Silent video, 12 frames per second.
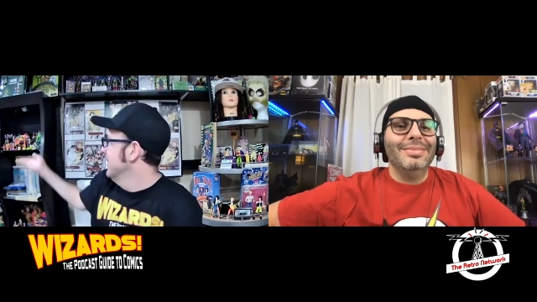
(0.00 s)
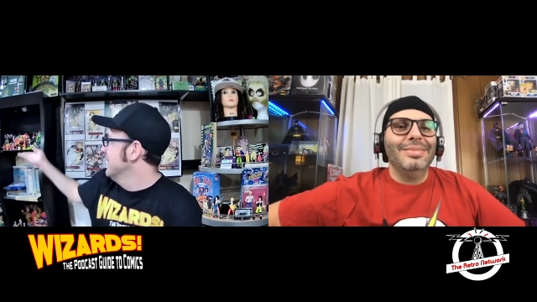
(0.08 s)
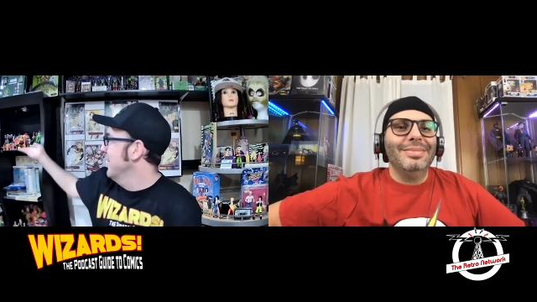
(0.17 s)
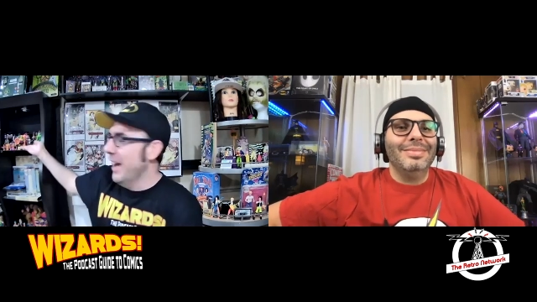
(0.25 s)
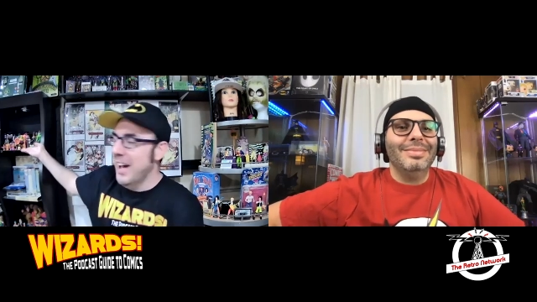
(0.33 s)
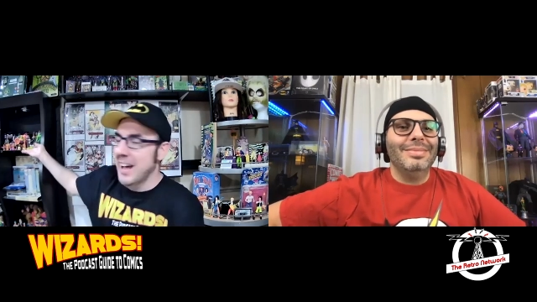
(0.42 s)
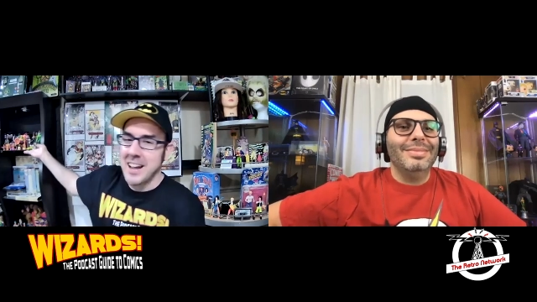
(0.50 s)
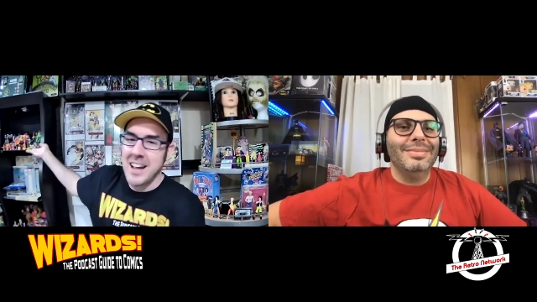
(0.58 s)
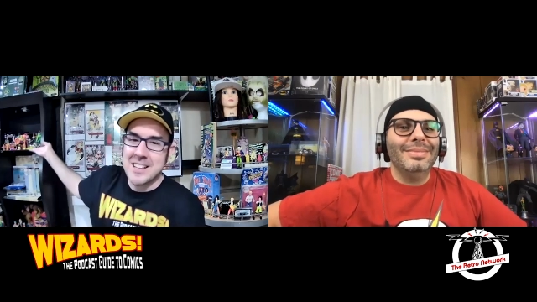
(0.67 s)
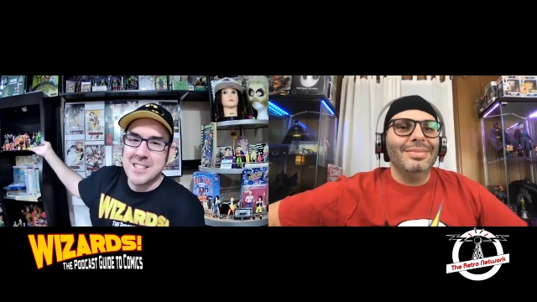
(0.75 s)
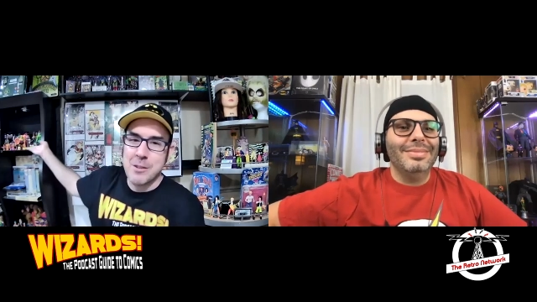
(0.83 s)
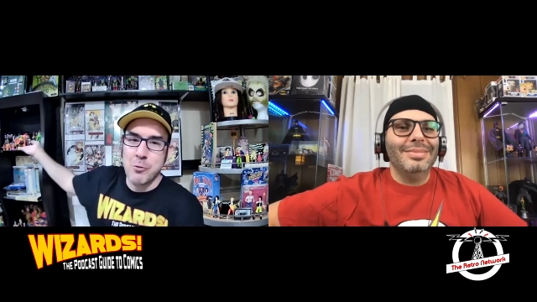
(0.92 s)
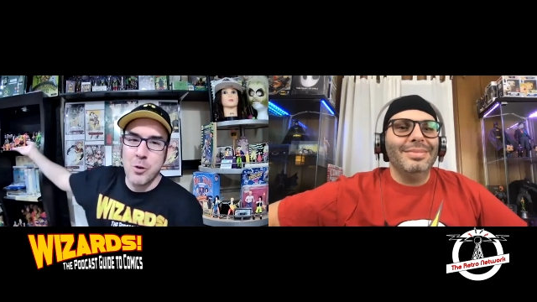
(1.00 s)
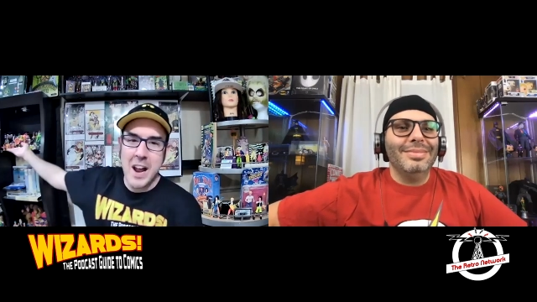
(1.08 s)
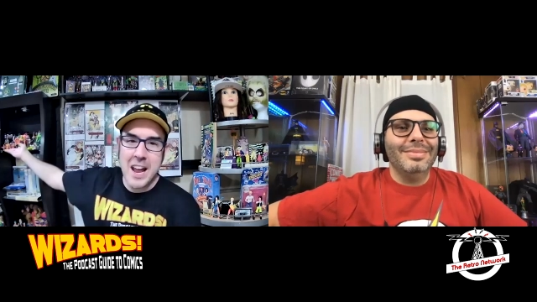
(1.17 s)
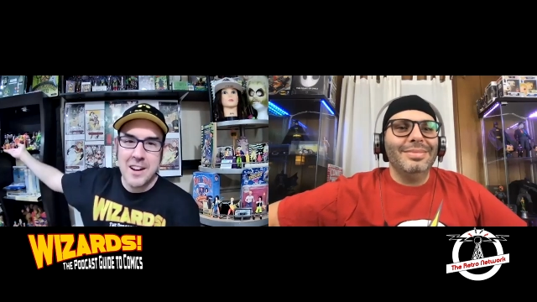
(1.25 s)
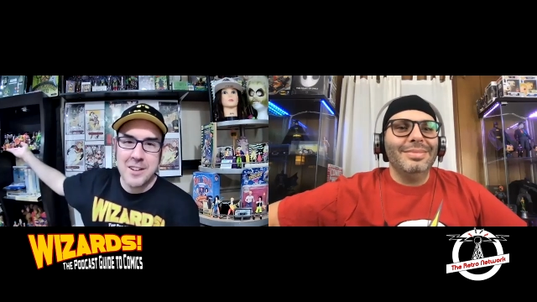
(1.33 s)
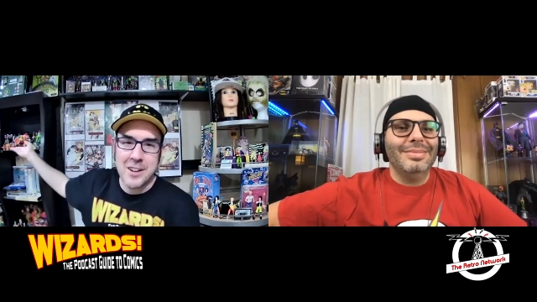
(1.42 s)
Speaker 1: so I got some
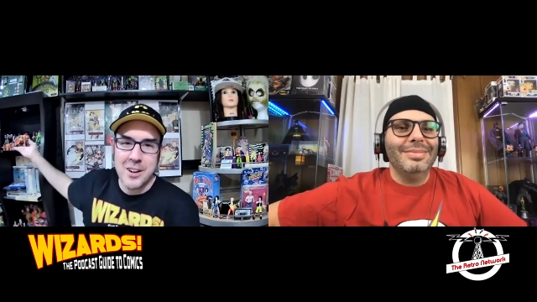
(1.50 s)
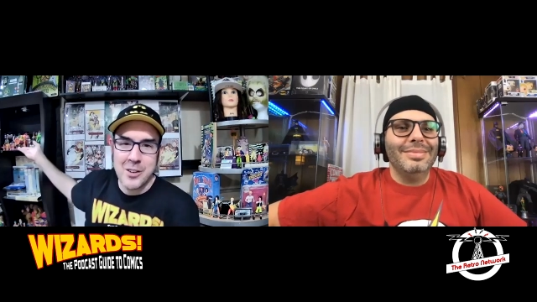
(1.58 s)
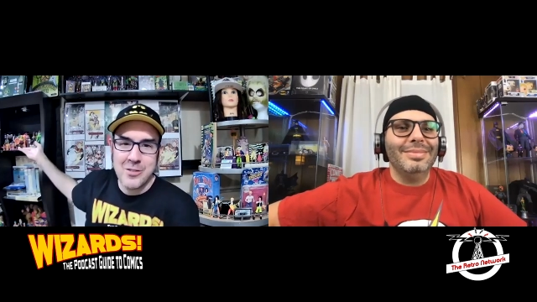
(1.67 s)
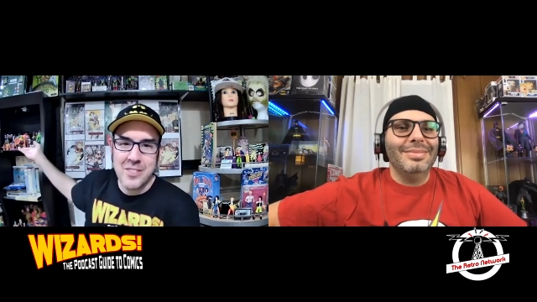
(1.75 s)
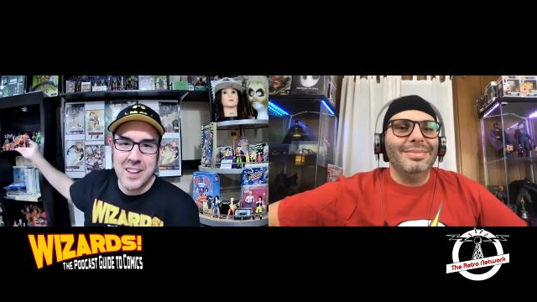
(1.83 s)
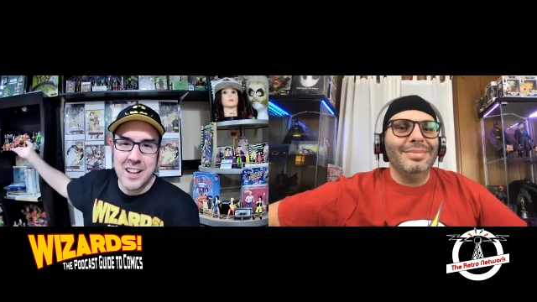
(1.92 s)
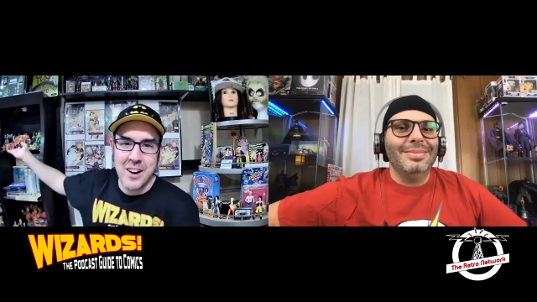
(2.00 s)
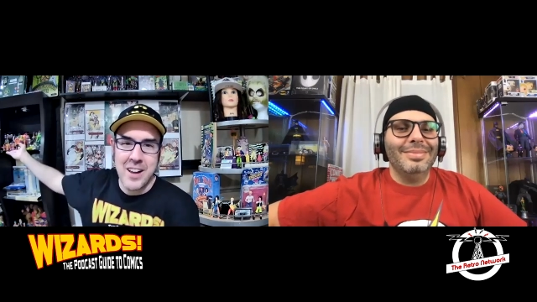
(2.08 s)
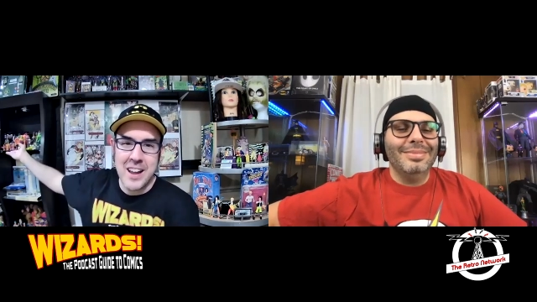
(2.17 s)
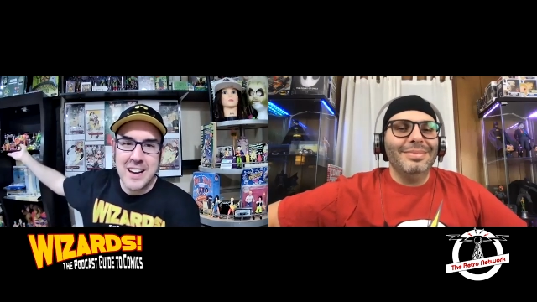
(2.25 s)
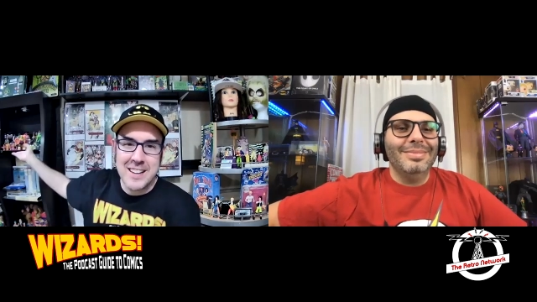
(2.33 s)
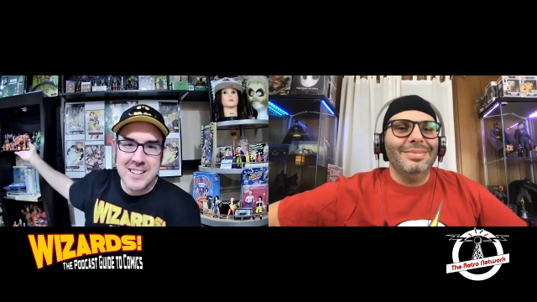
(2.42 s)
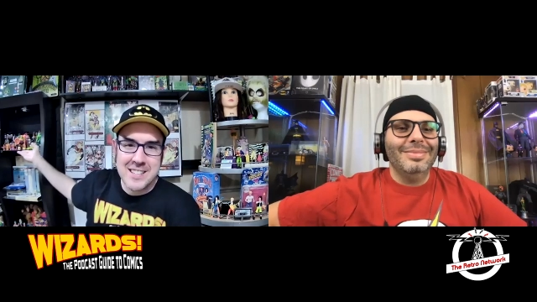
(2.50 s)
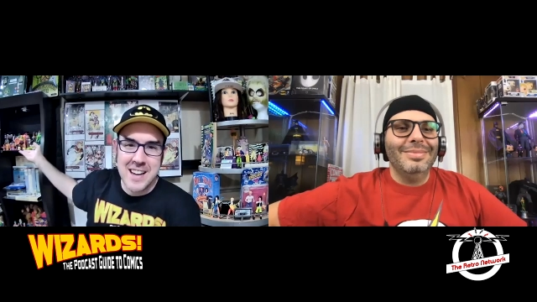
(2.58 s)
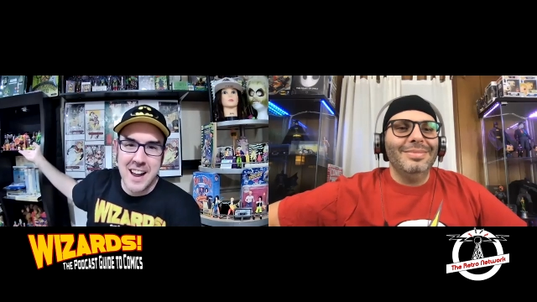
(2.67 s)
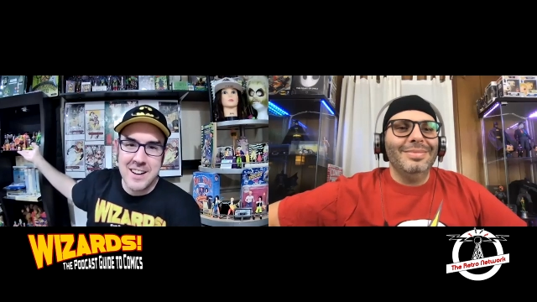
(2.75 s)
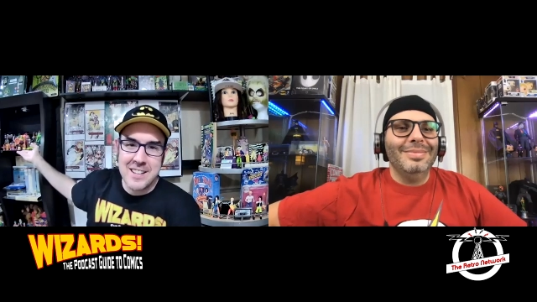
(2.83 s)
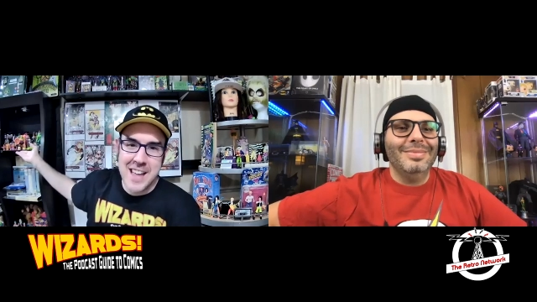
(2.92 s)
random, 80s,
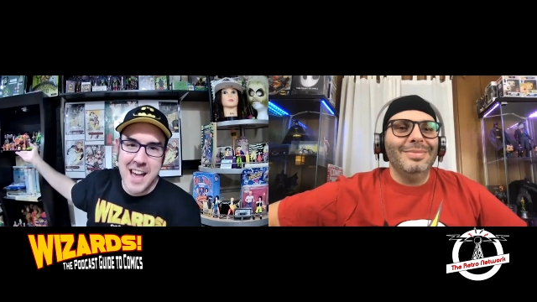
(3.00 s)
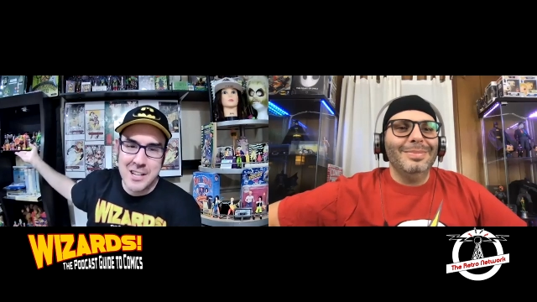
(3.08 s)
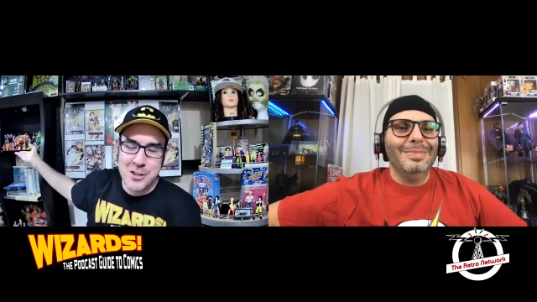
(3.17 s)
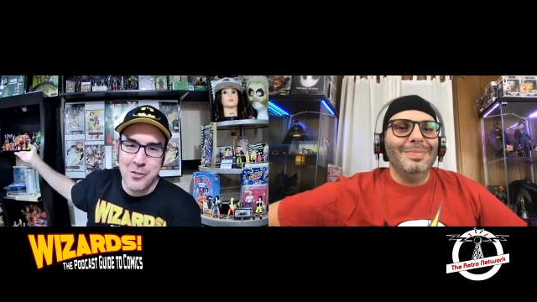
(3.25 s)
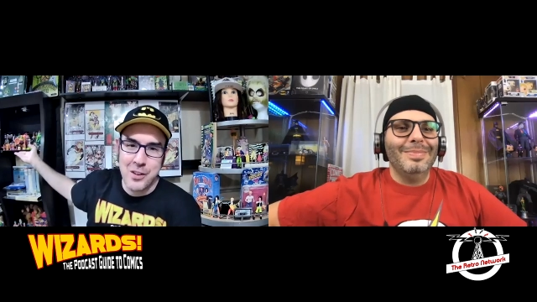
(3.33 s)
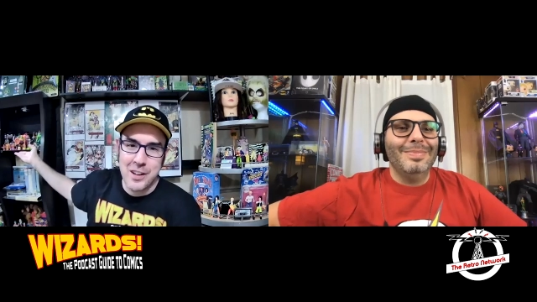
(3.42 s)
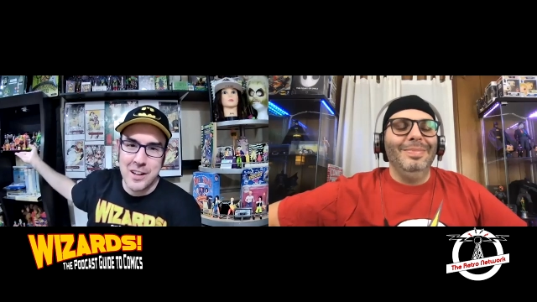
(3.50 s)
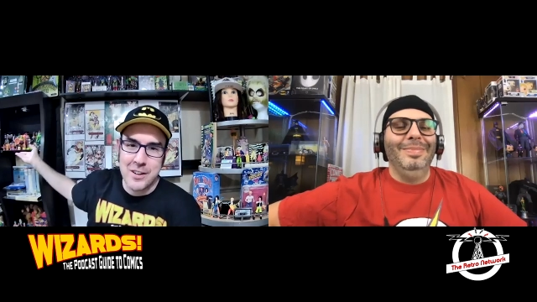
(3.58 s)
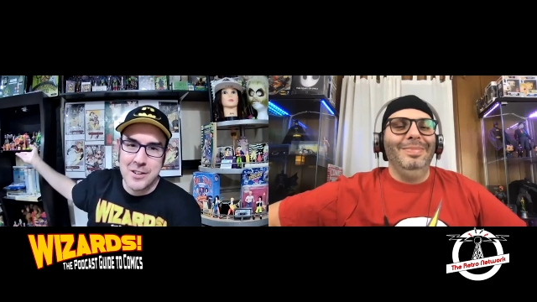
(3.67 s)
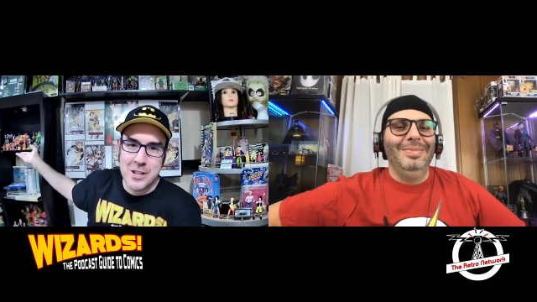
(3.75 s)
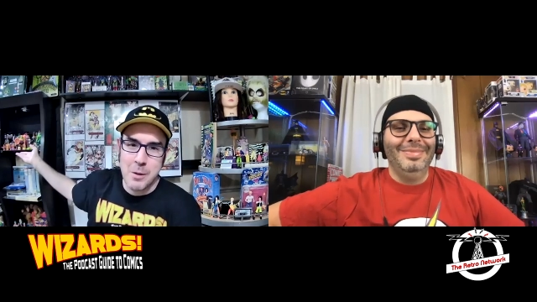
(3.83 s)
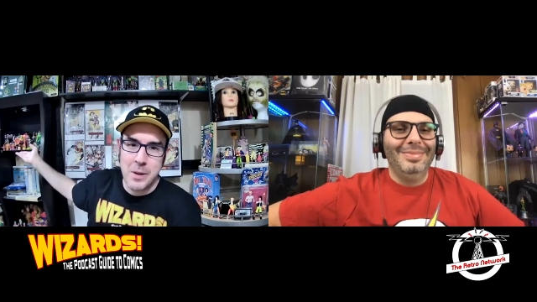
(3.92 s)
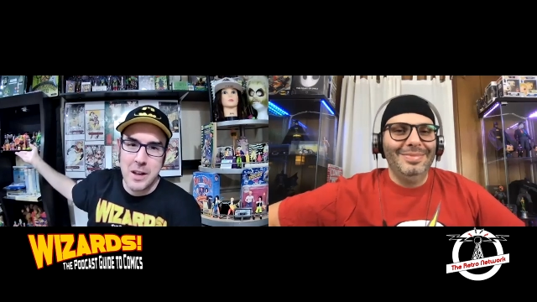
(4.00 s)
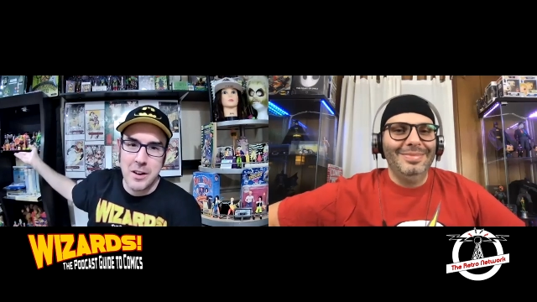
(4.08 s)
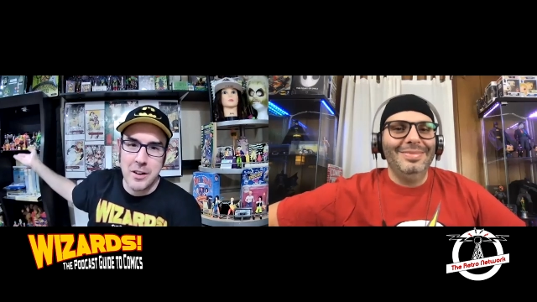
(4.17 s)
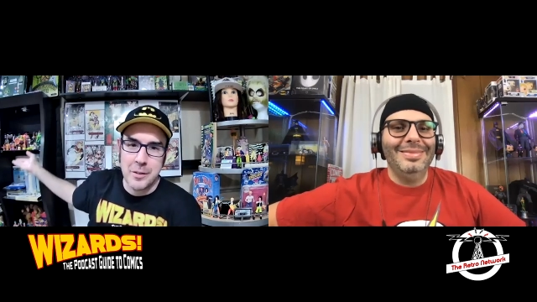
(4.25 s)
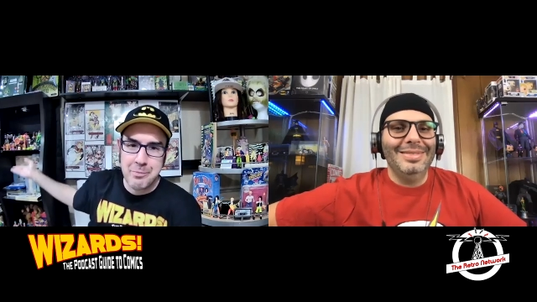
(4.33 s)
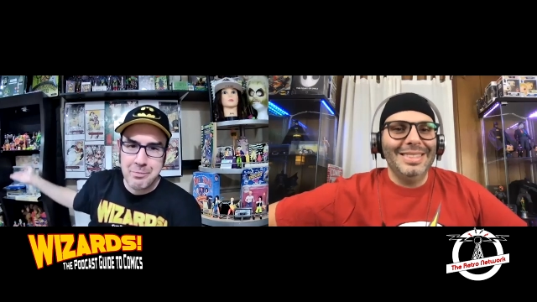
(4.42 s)
90s action figures up
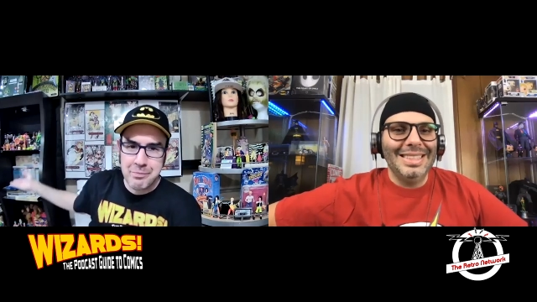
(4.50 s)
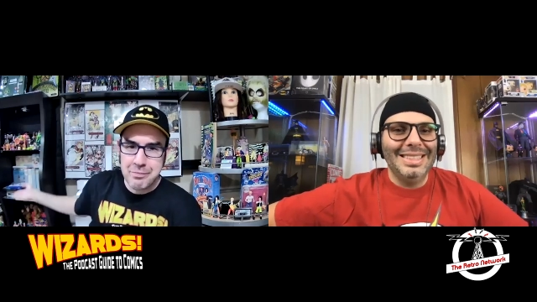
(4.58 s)
here.